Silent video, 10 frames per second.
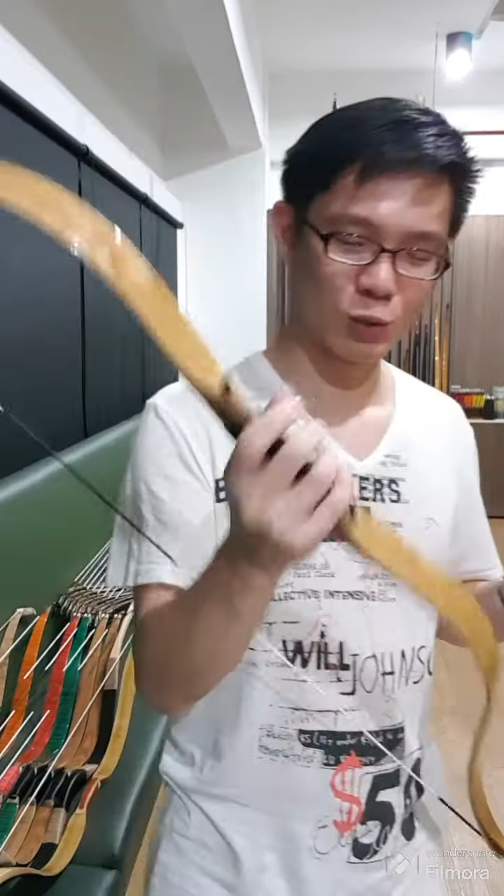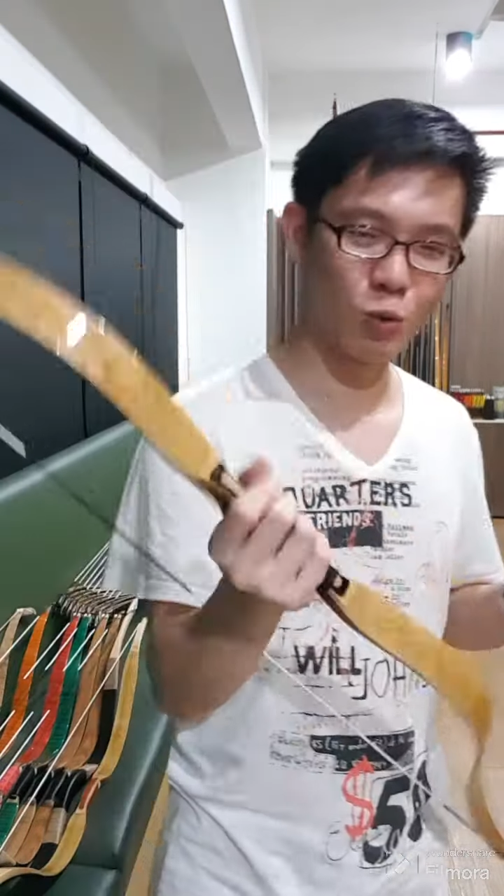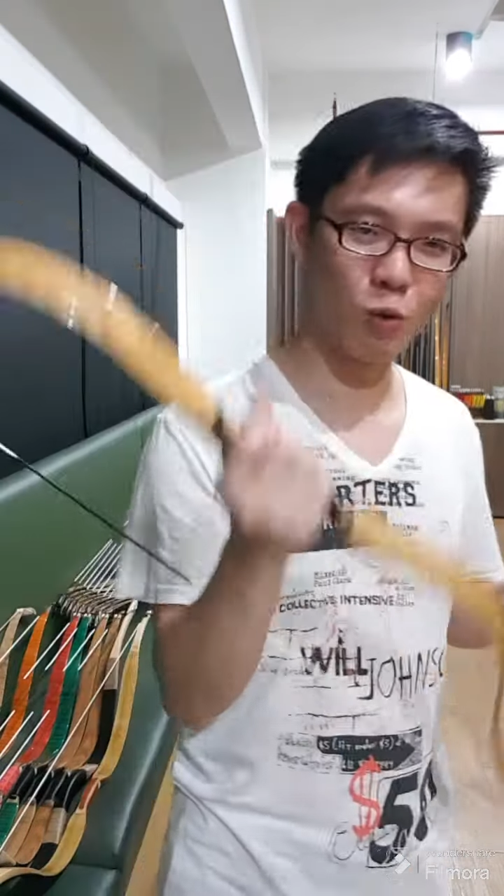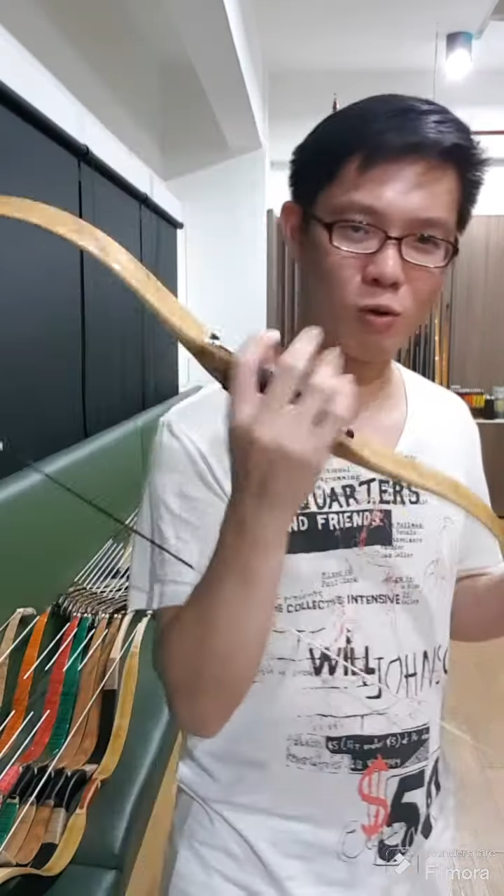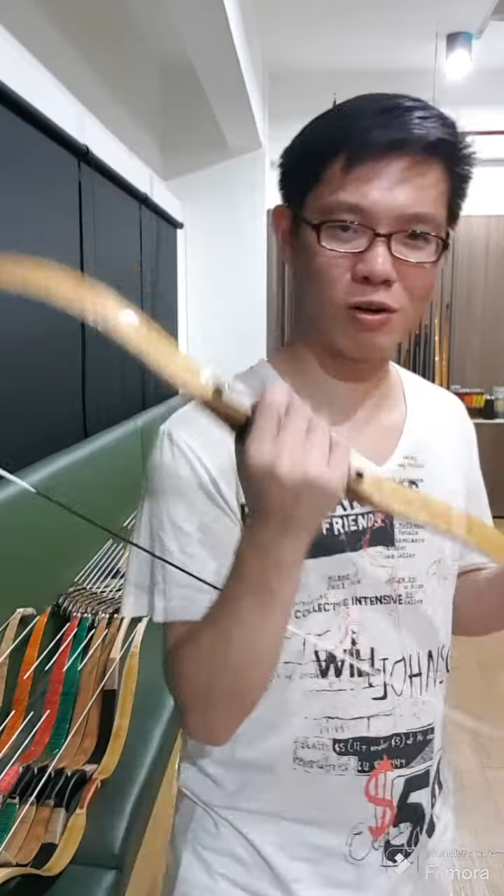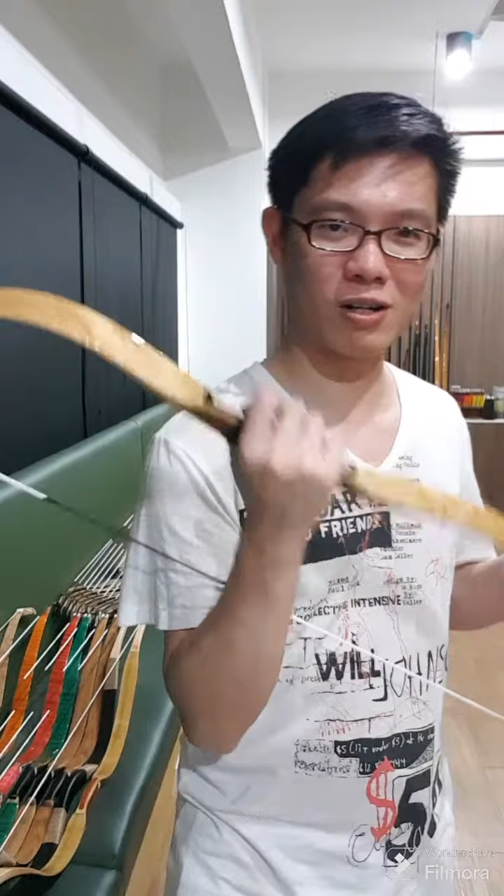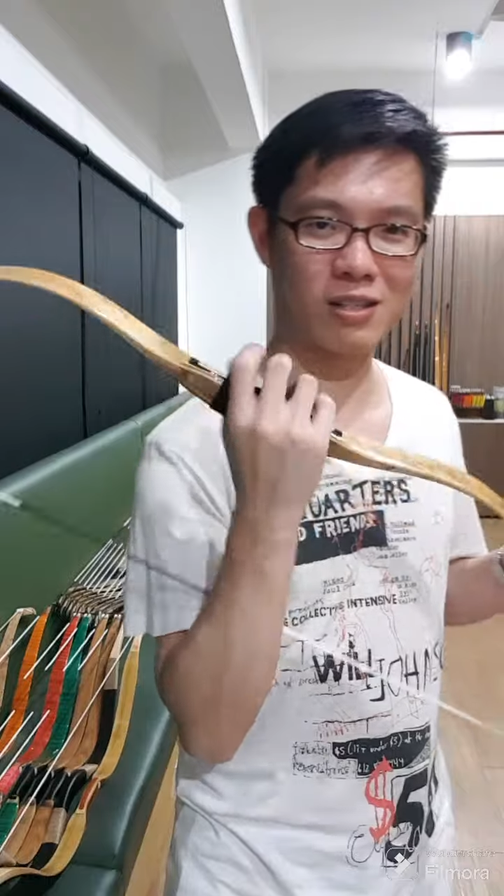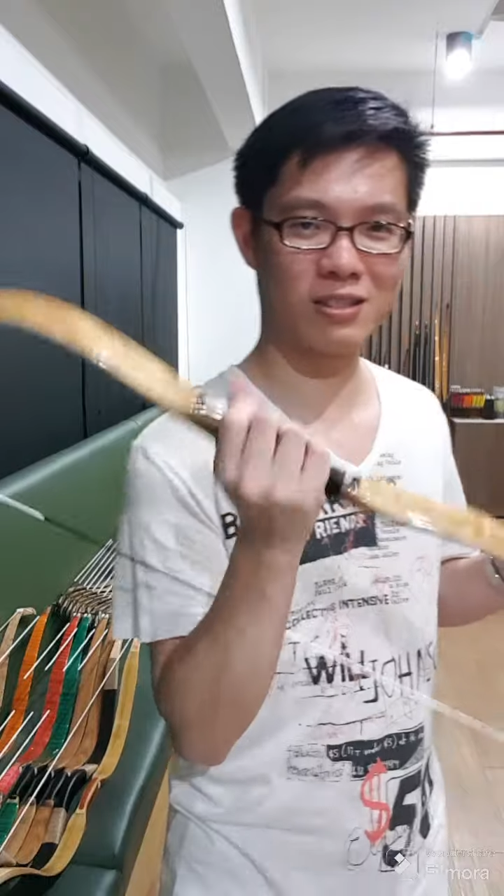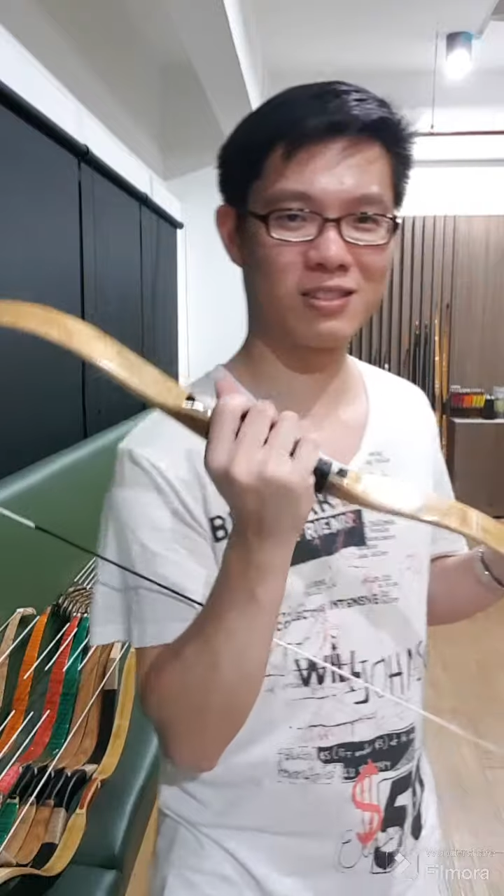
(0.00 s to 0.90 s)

oh,